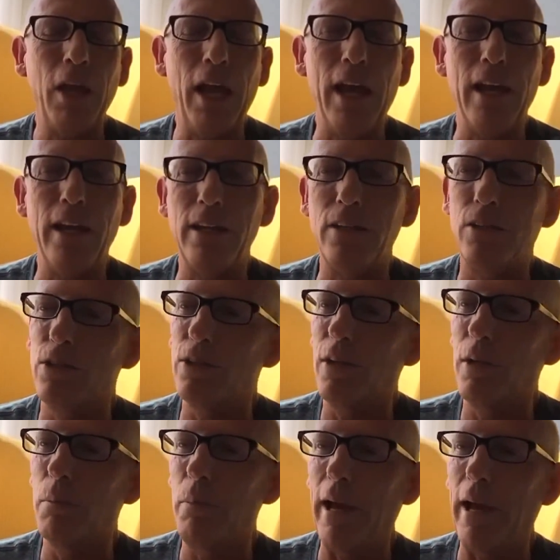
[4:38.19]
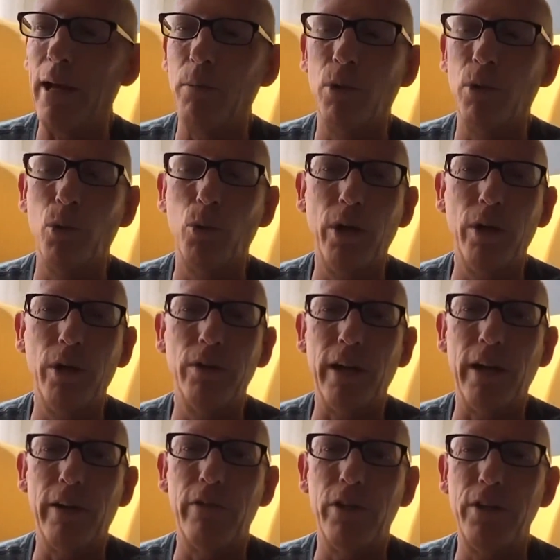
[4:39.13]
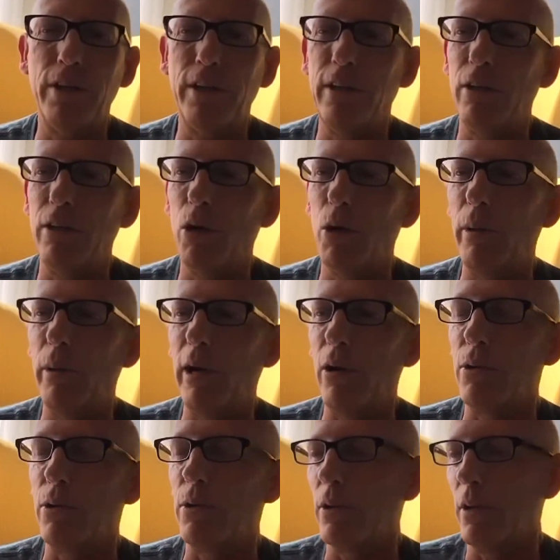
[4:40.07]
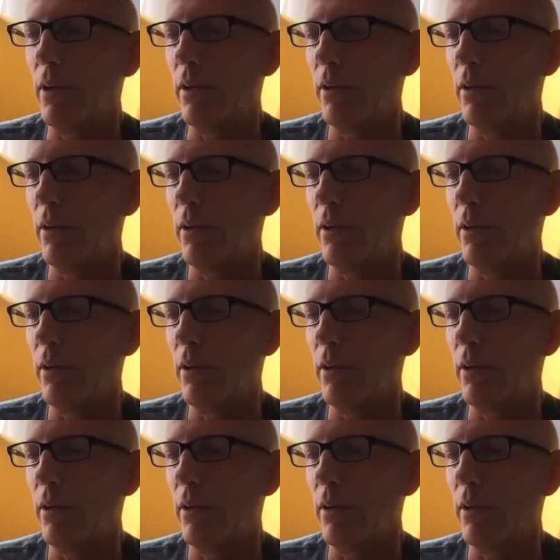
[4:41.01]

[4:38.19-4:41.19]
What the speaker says: And it's compatible with everything you know about